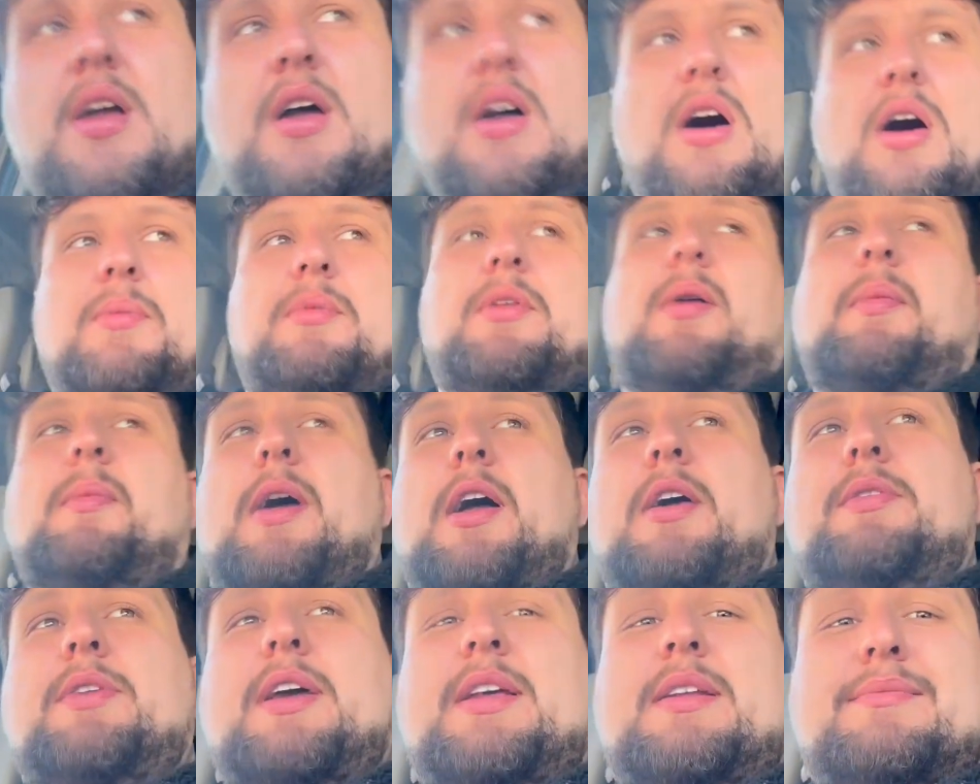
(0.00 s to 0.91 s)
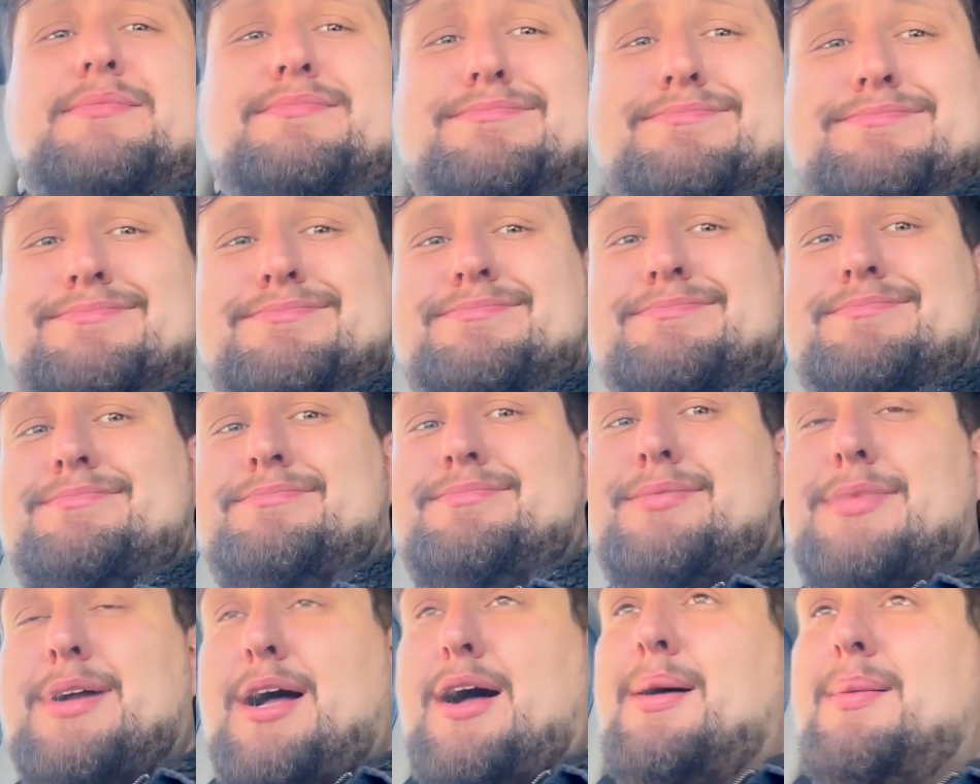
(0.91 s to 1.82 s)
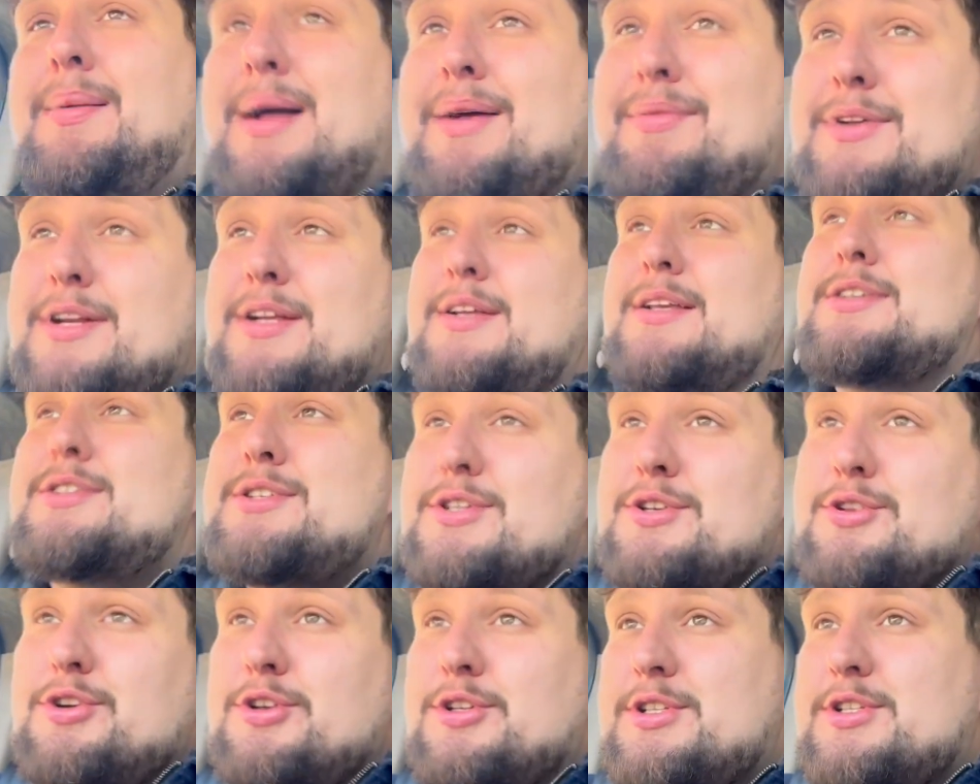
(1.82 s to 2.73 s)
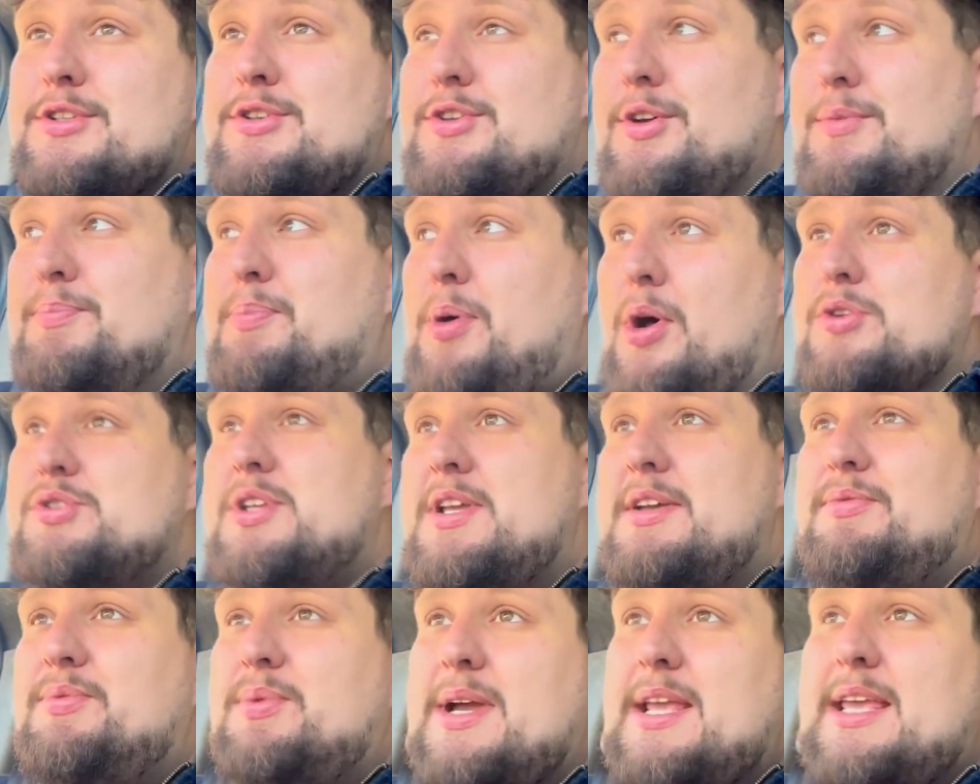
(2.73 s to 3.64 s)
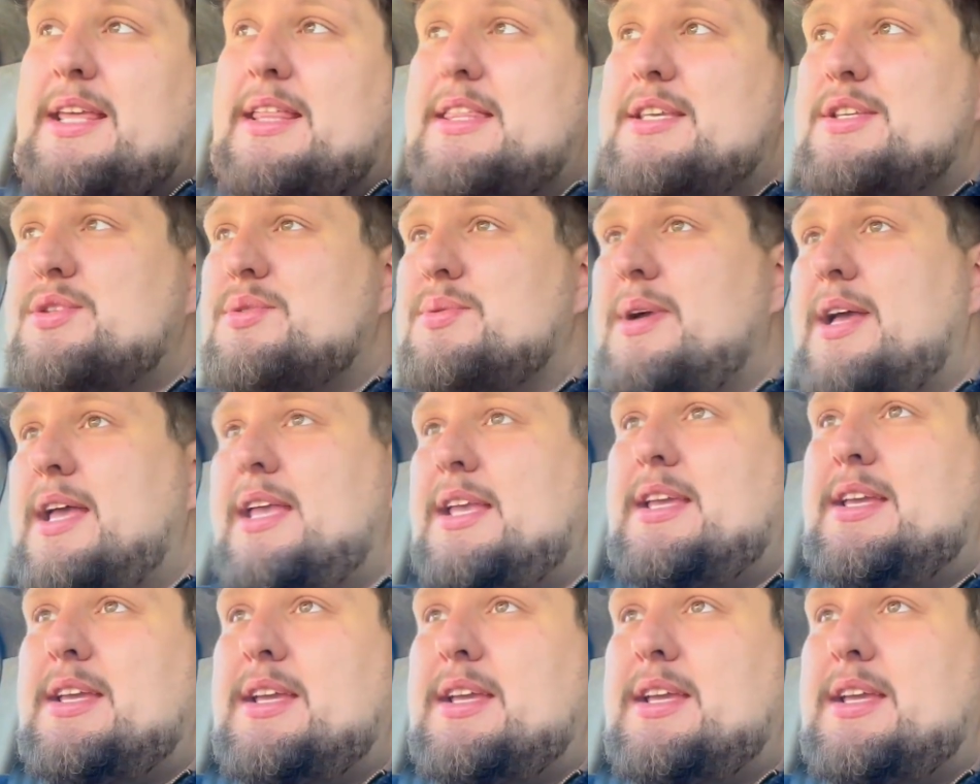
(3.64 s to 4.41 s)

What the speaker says: I'm not moaning. I'm having it. It's a good positive week this week.